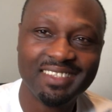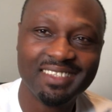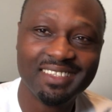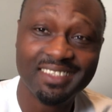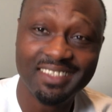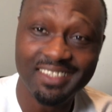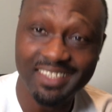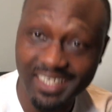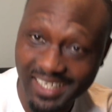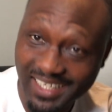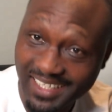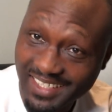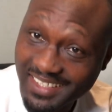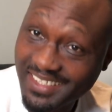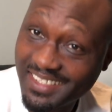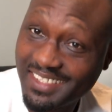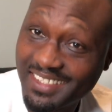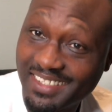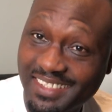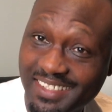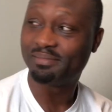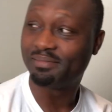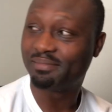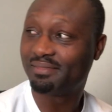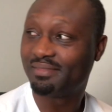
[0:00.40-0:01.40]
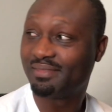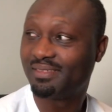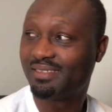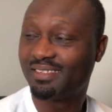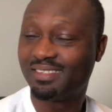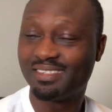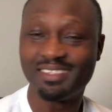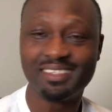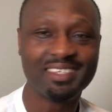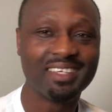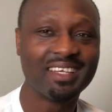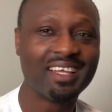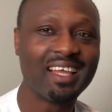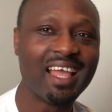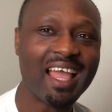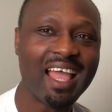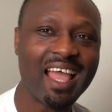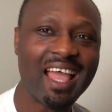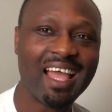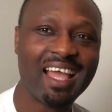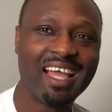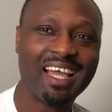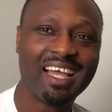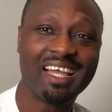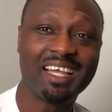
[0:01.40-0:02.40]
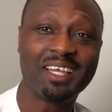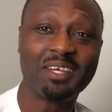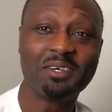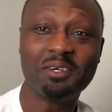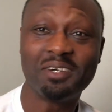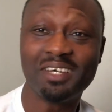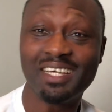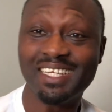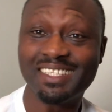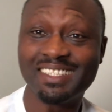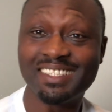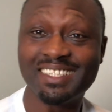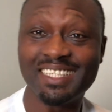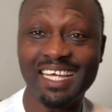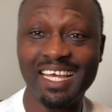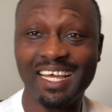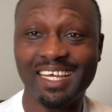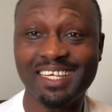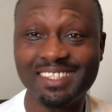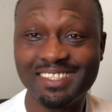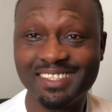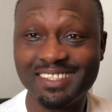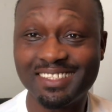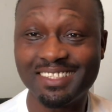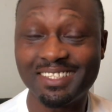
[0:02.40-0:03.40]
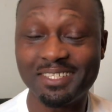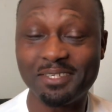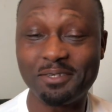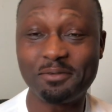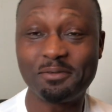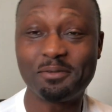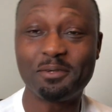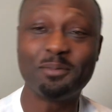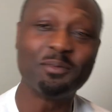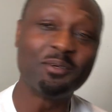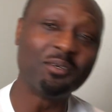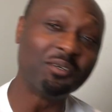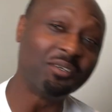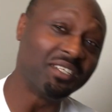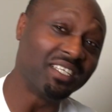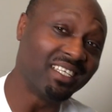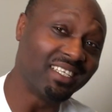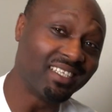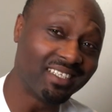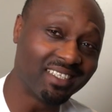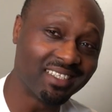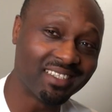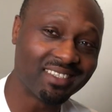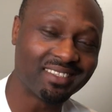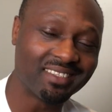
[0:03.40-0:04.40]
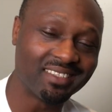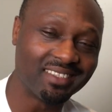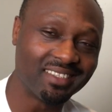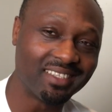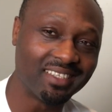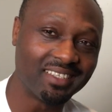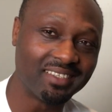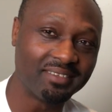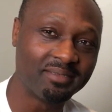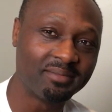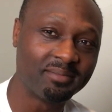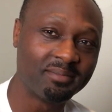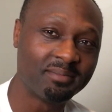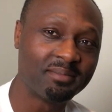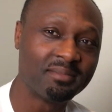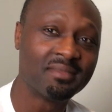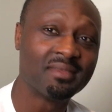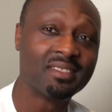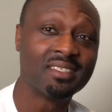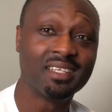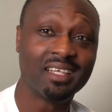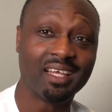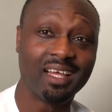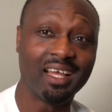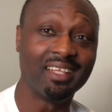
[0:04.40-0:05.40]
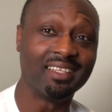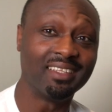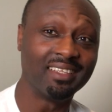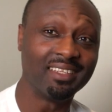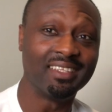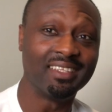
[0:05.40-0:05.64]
Guys, I got a text from Oye yesterday, and